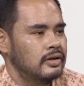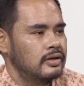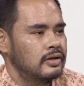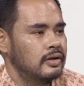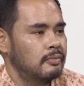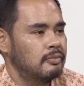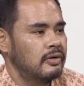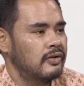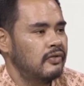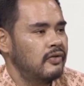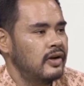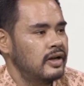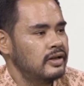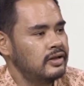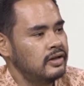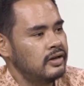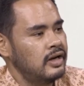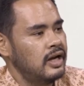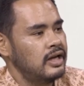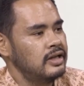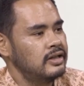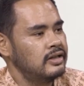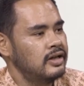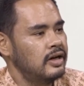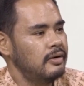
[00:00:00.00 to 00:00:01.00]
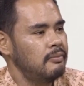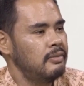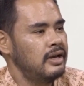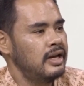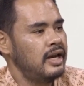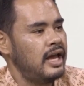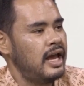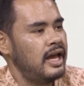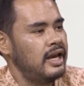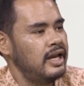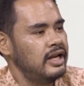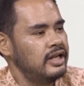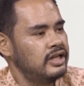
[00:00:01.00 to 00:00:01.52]
So, Professor, has there
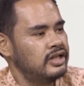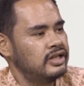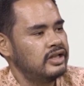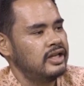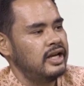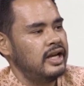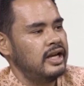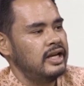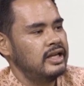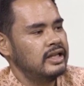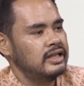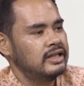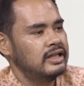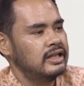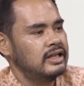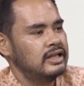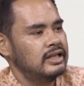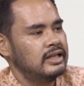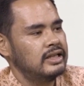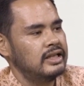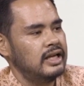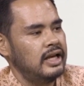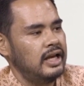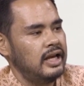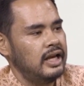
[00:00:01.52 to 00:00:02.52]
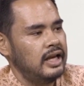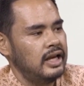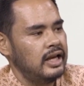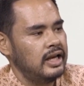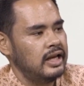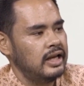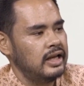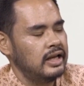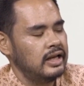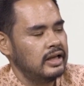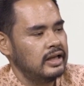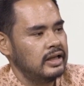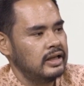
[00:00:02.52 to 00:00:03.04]
been any changes
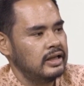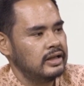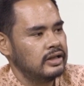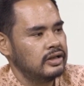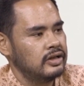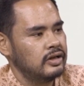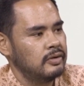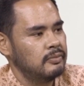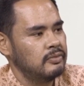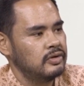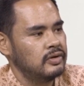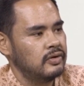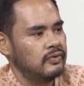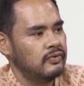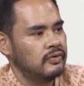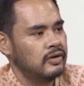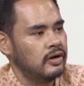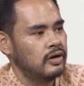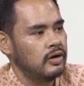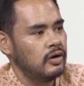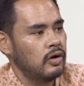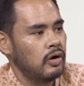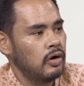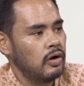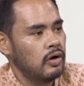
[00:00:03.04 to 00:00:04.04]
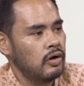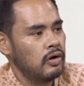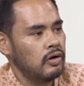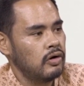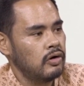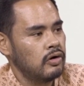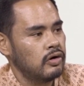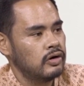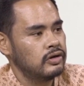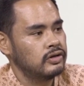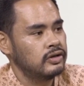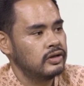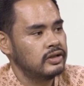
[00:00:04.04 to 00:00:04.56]
in terms of the law
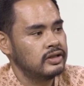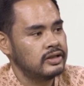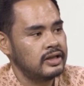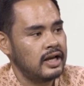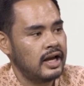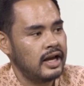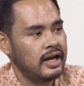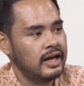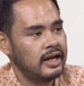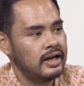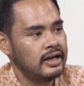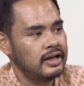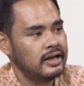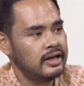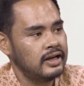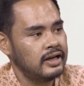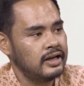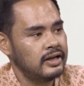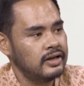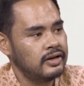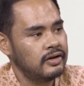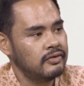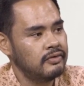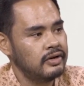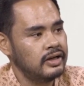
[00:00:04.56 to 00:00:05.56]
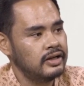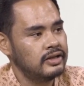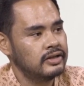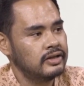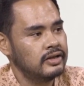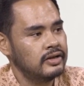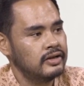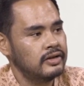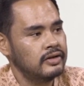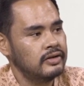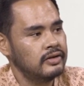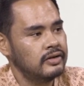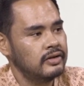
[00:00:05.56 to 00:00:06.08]
or society in the
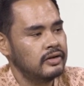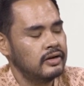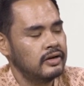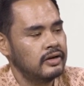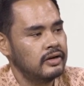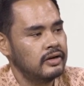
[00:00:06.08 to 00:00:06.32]
region?